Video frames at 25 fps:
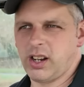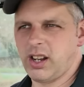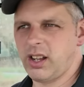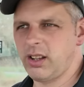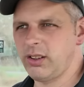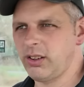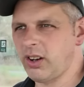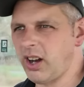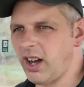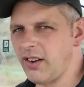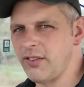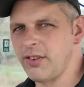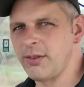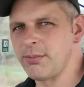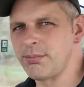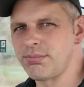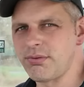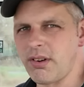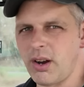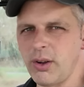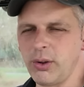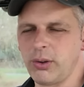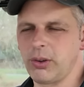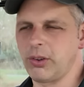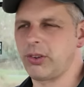know, I haven't
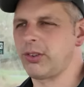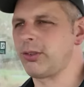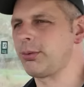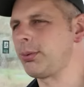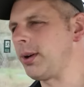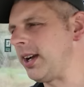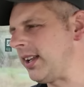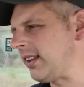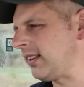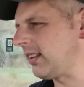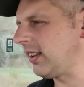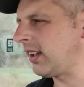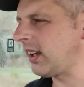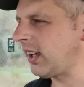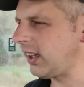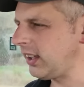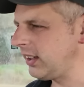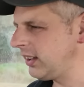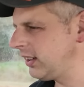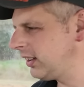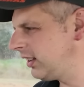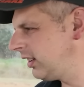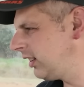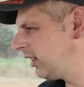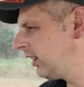broke a sweat today.
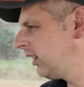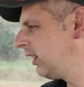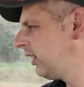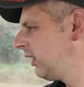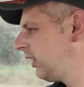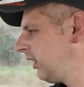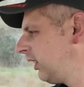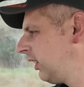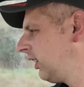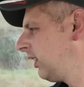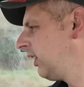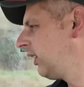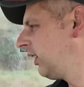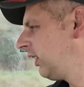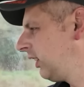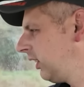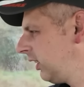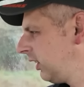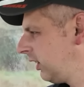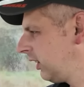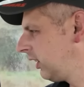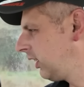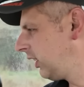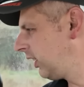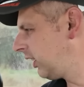
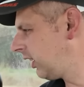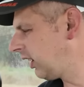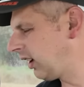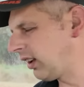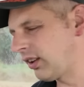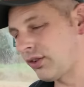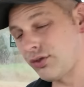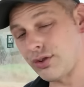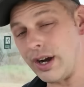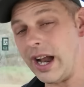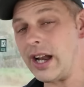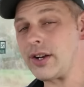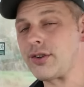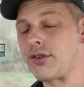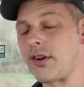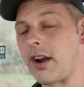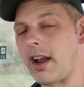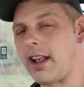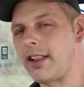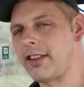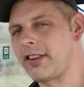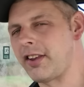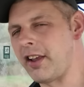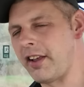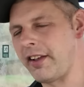You know, tractor
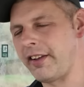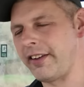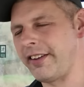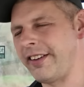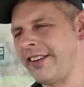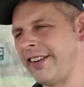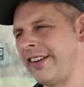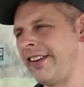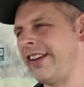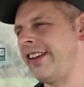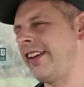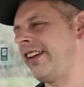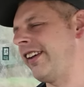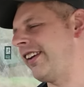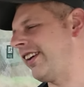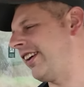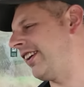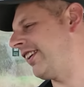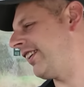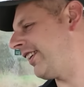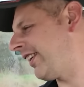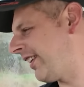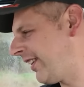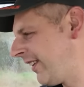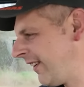has.
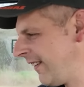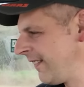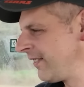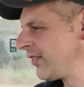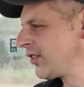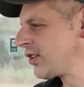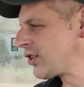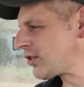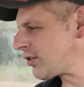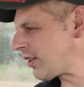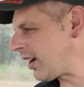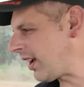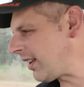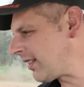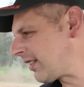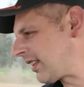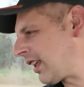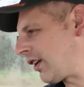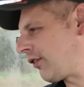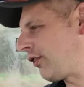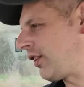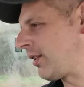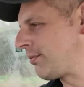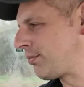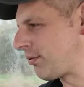Tractor's
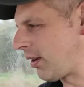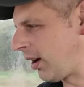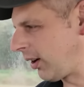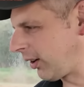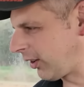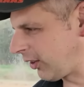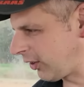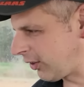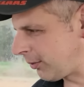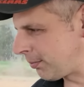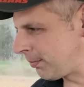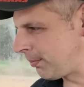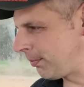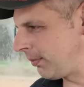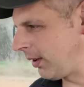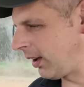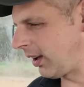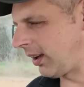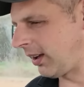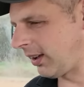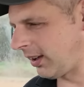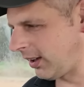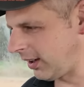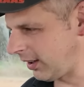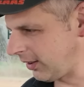definitely broke a
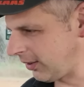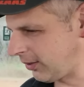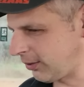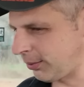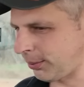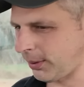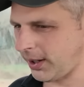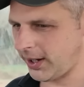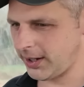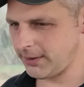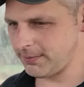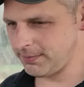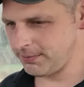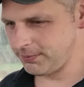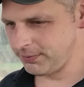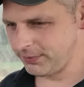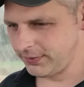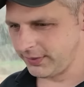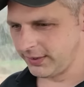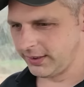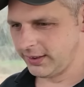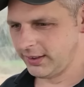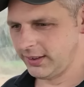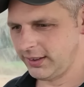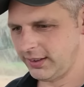sweat.
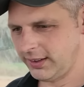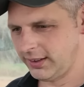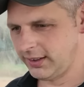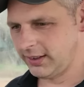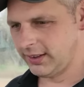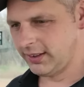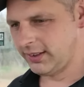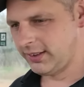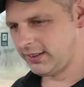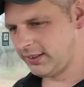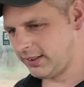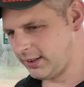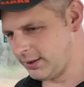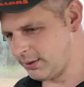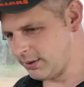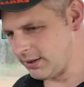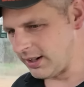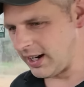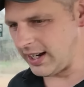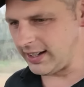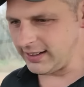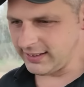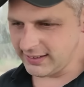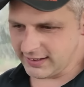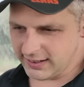So we're
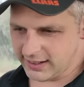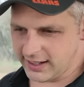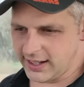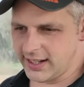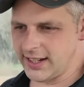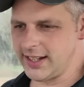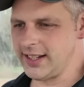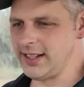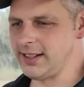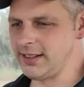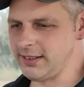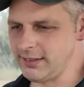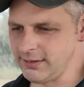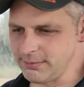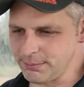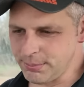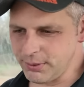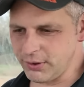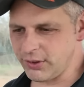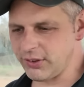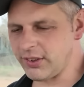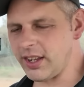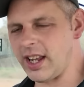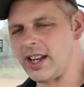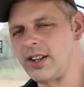
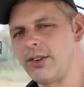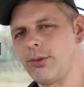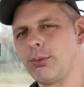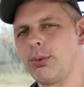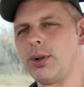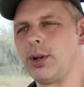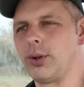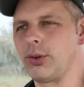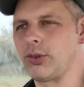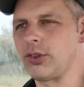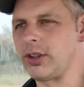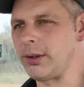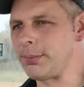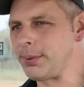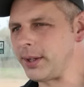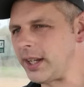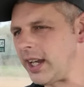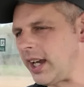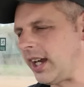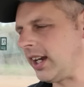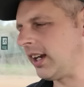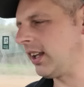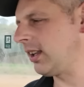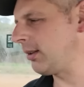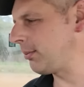18% wheel slip
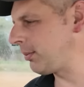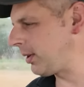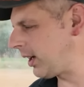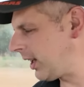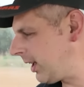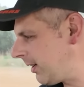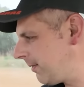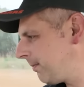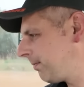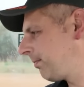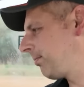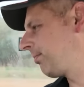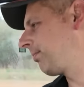again at the minute,